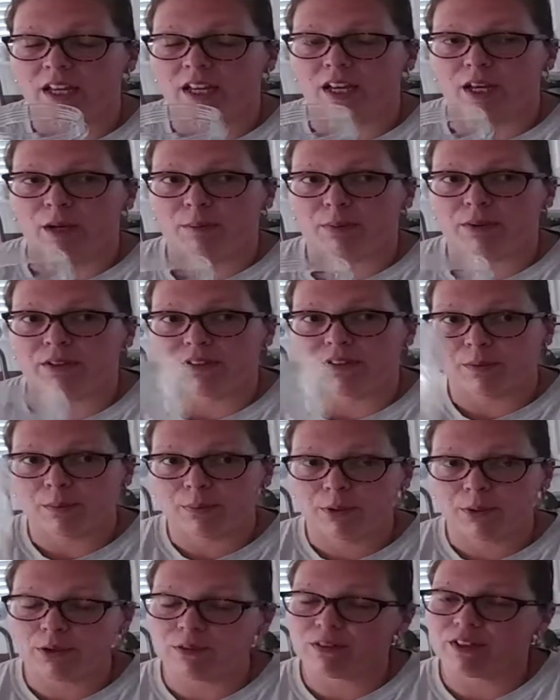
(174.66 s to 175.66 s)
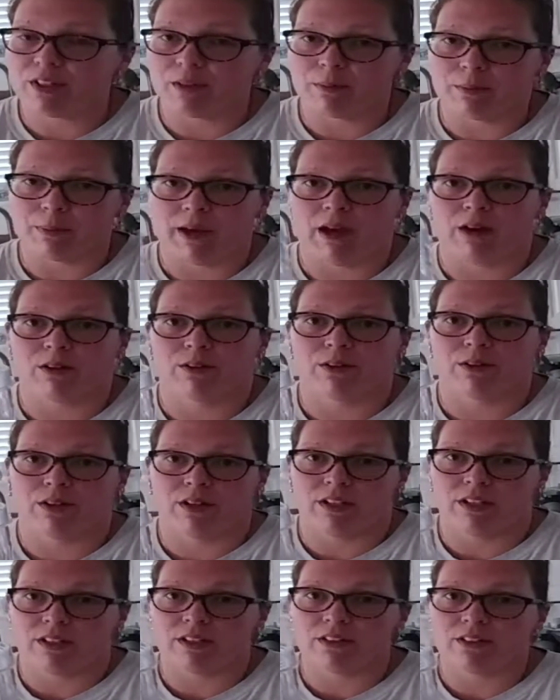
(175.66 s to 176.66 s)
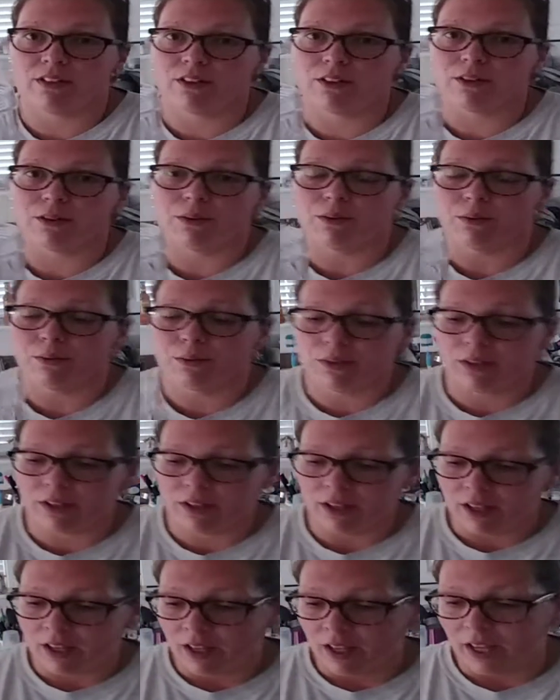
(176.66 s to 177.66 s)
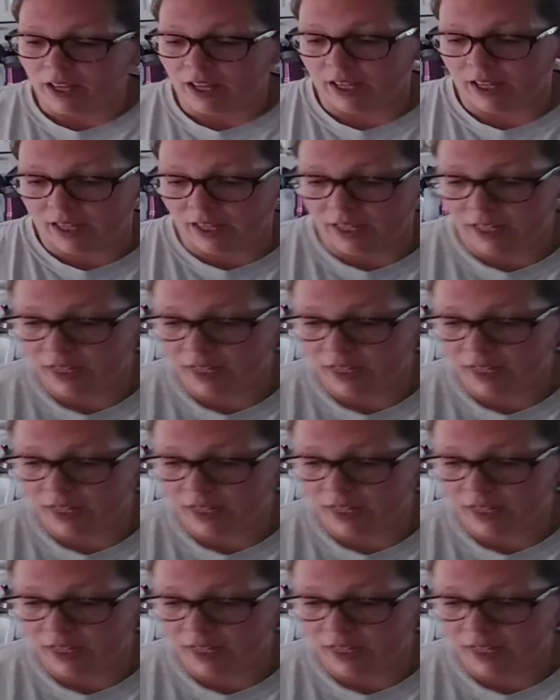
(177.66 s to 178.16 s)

put some protein powder in it too, and